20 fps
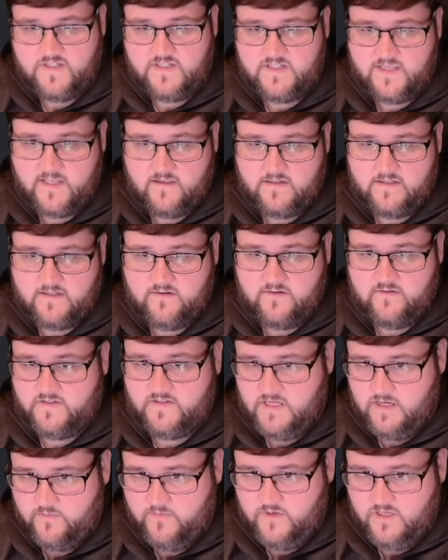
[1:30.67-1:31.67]
skeleton or
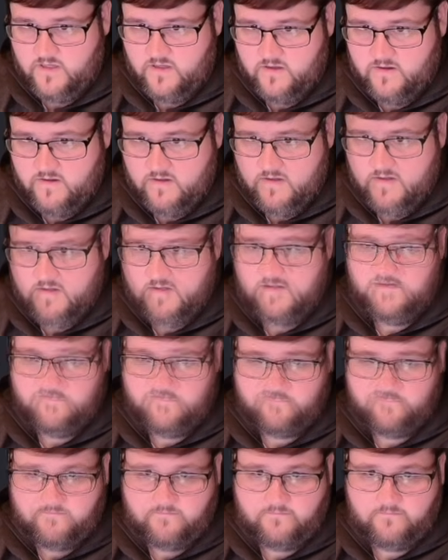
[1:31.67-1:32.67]
zombie.
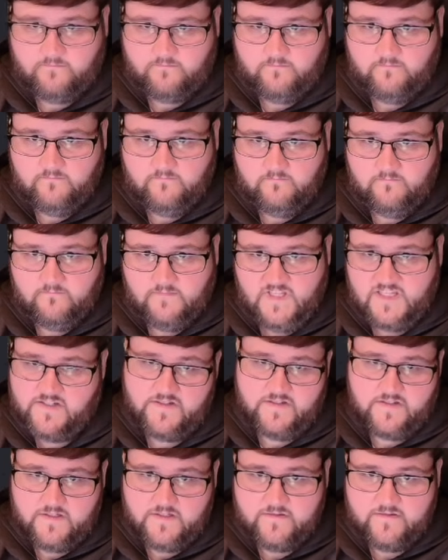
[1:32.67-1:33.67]
That's
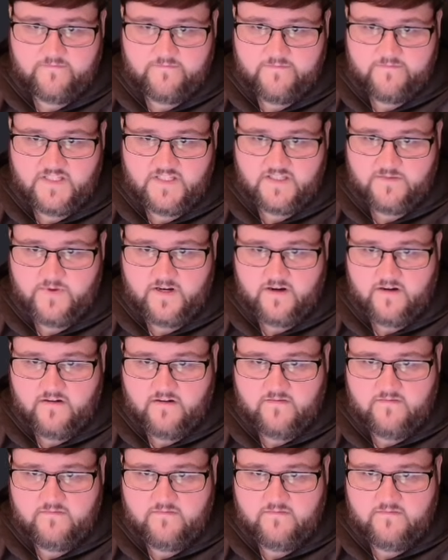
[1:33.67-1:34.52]
just good. That's better.